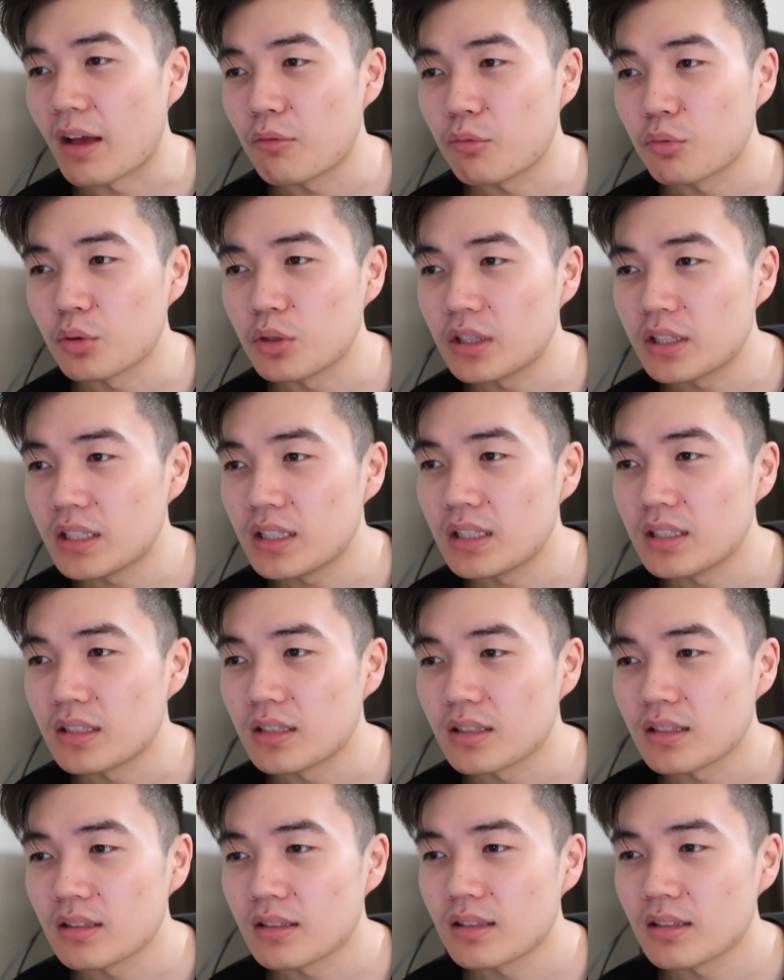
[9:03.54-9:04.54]
really
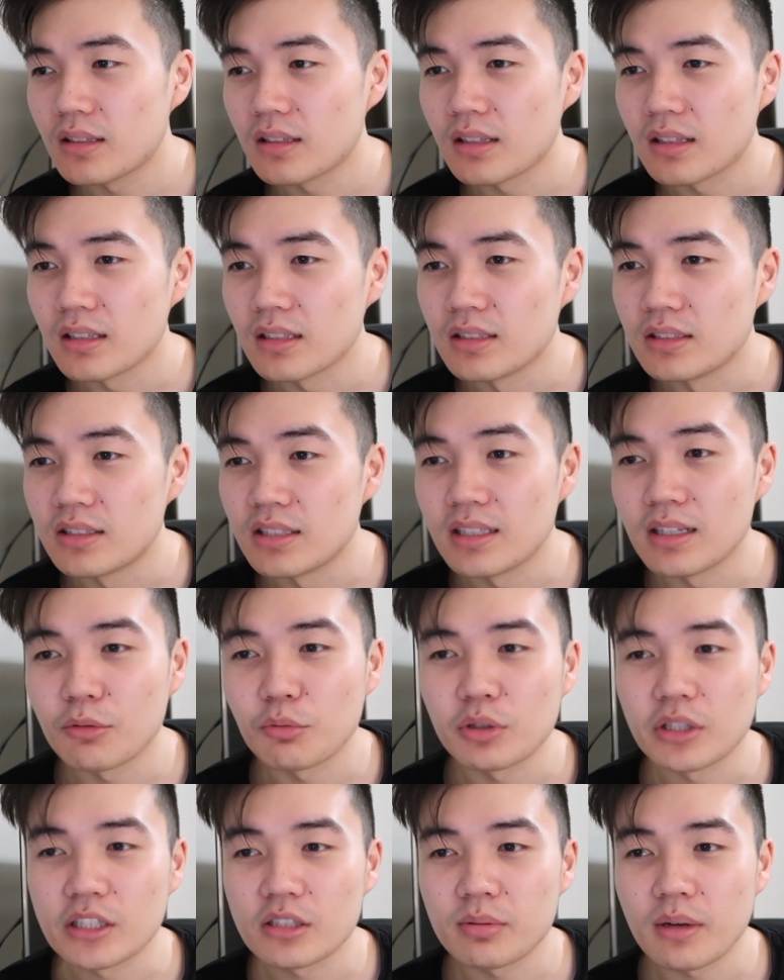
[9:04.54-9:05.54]
didn't
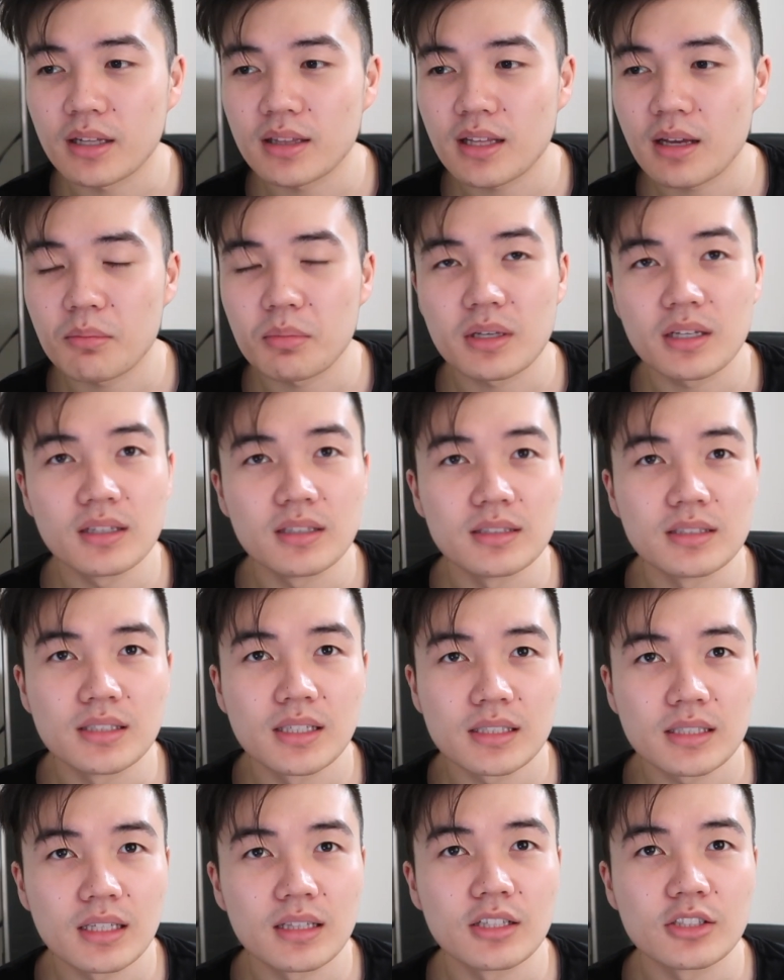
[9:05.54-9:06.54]
really expect that because
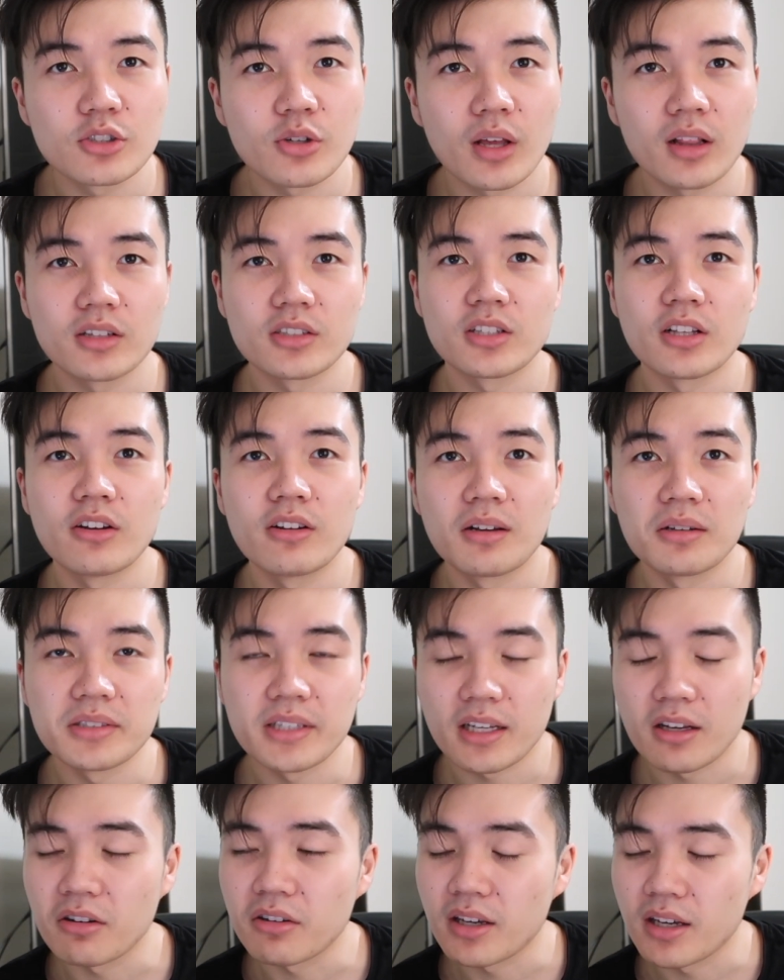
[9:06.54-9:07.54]
just in the trailers alone, I was
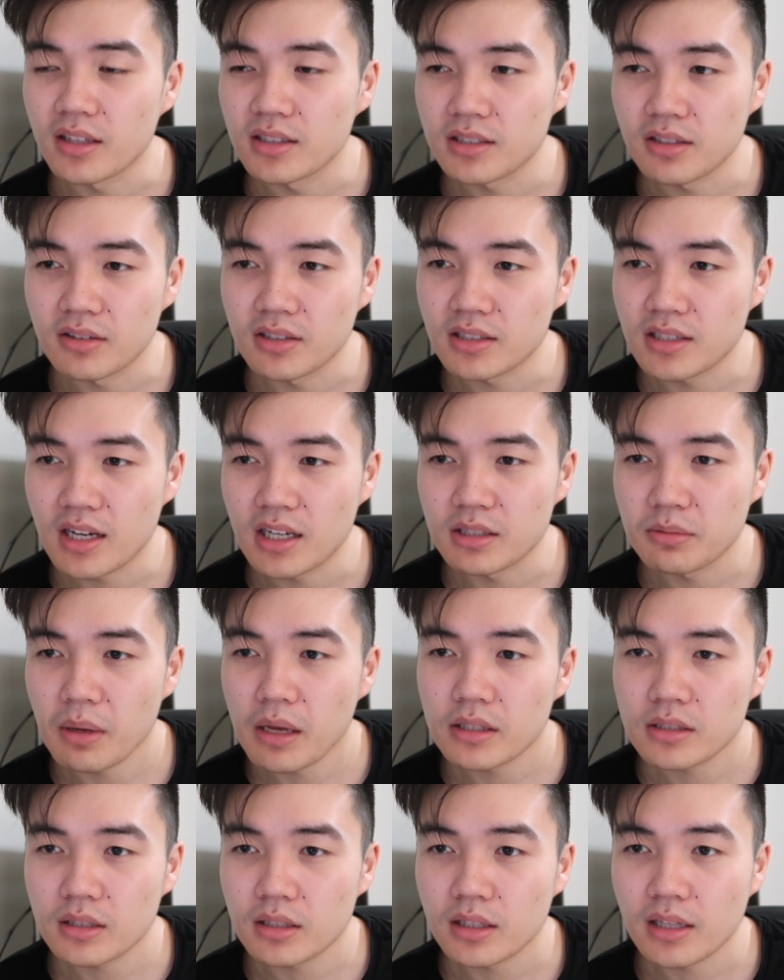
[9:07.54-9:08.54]
like, okay, so this guy's
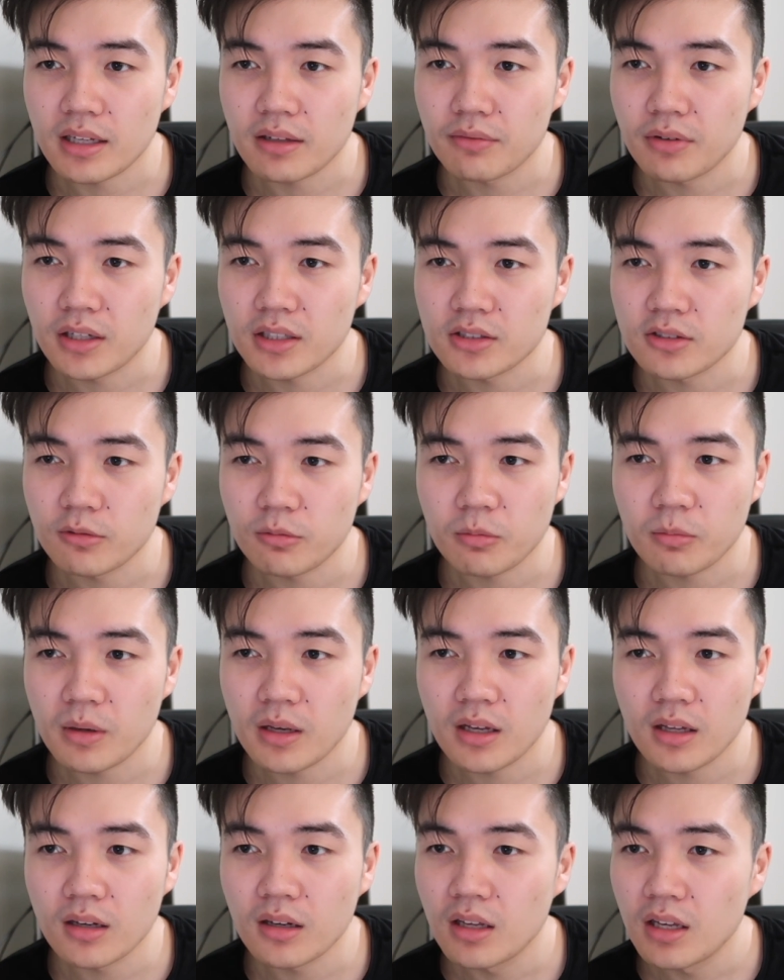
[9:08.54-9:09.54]
basically like fucking
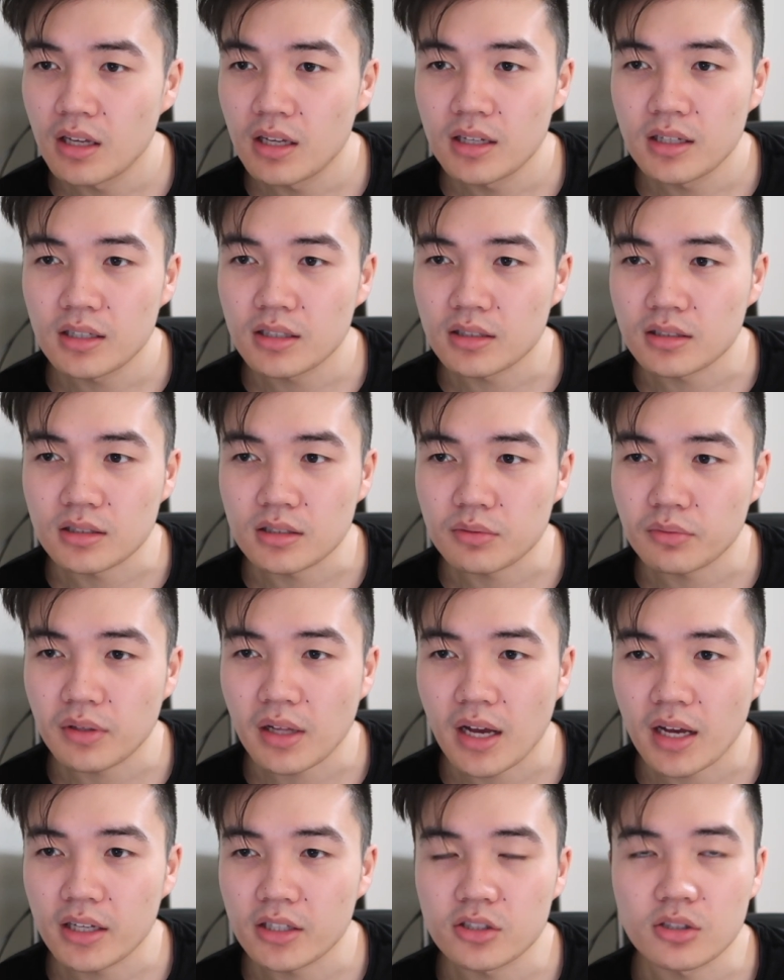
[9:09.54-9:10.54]
Superman. He can just
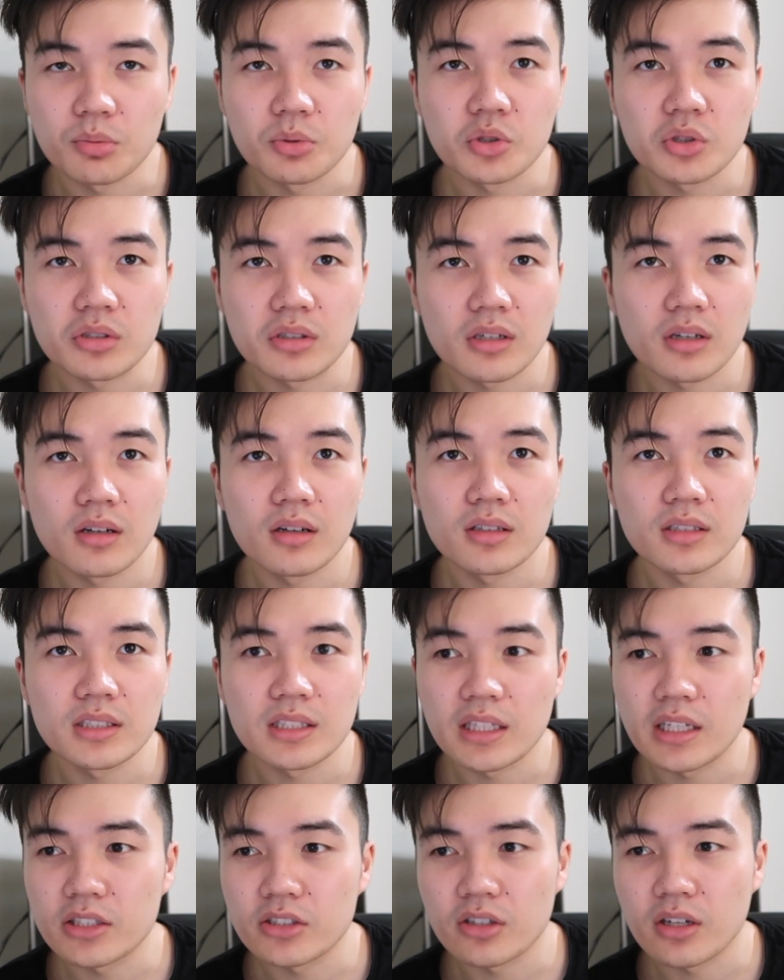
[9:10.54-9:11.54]
fly. He's super strong. He's
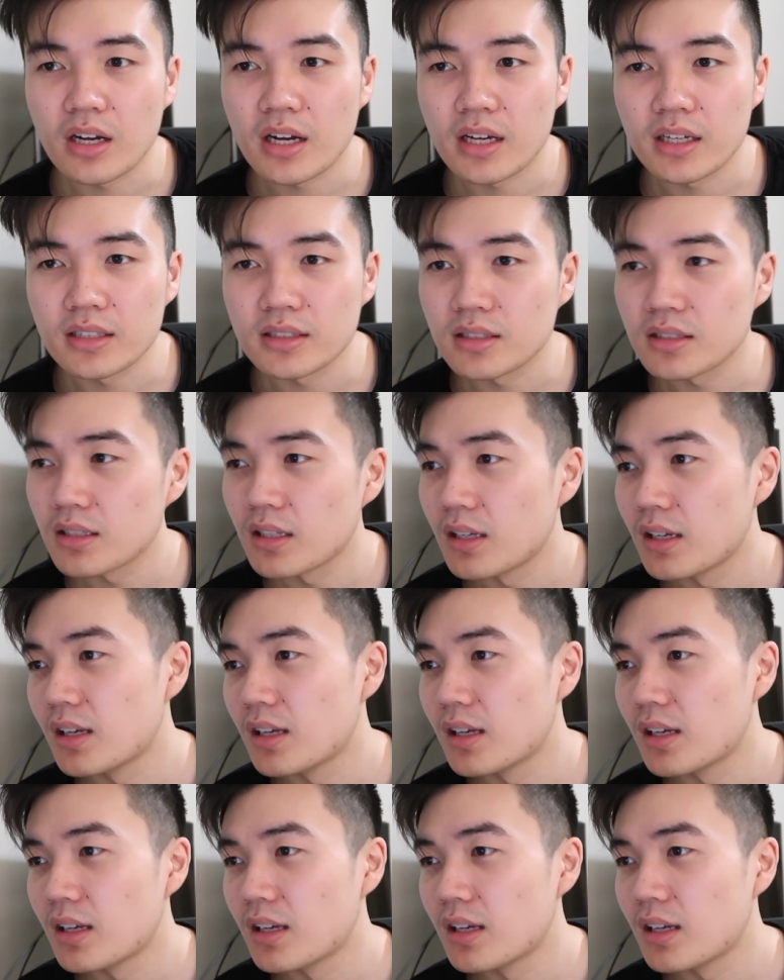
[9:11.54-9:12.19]
laser eyes.